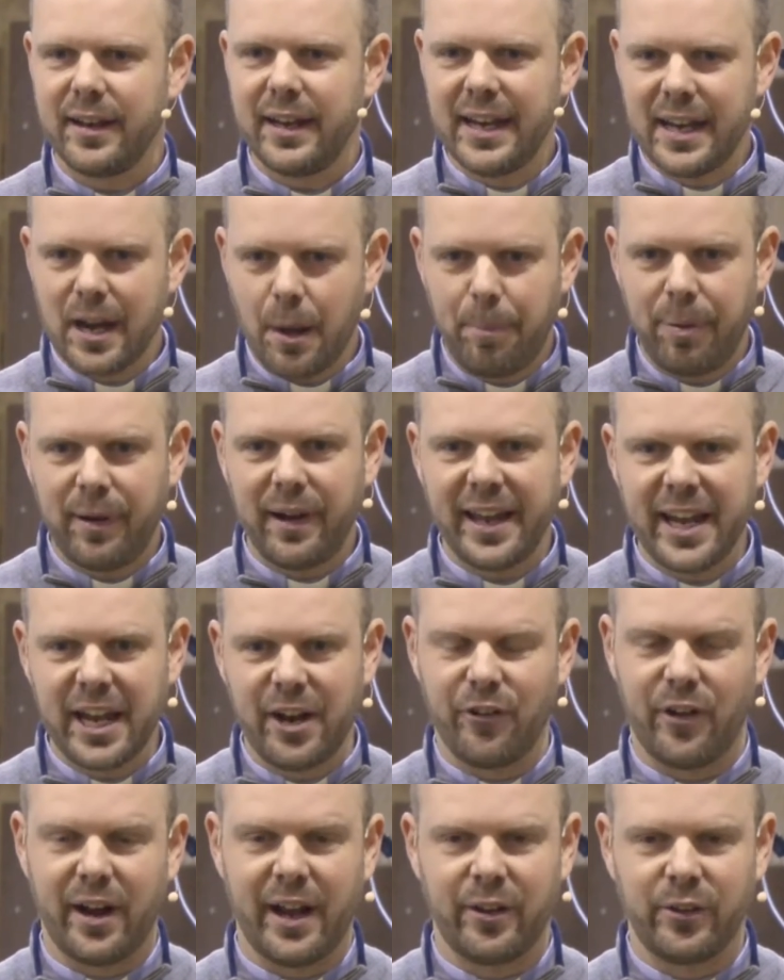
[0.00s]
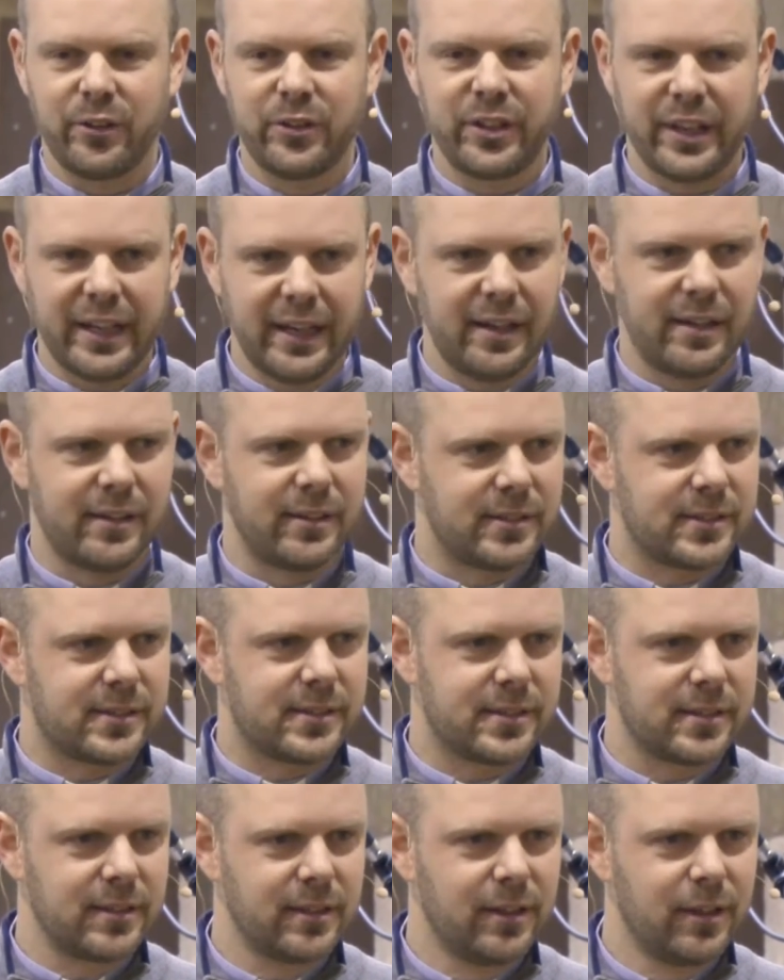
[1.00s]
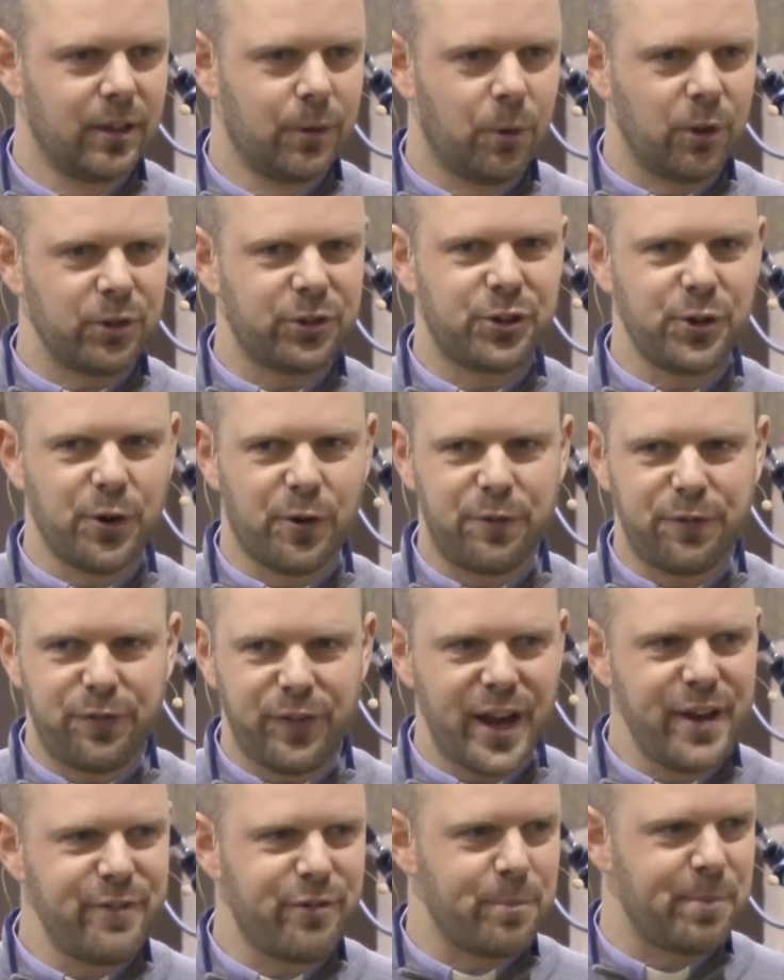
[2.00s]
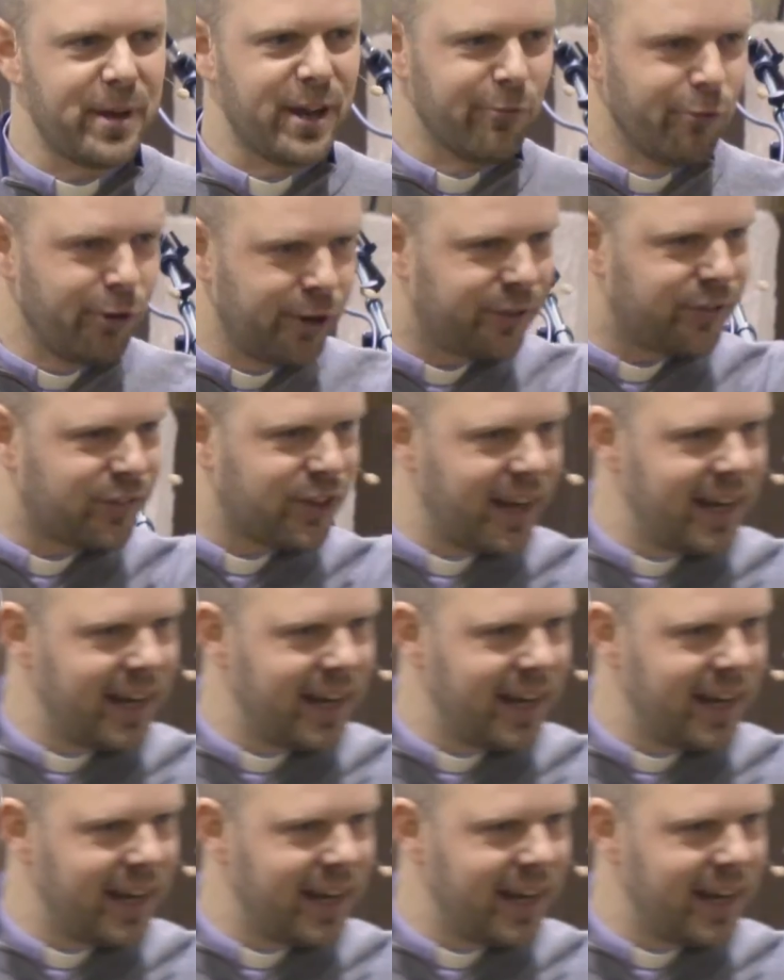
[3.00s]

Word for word: in a playground is? What's your favorite bit? Ruth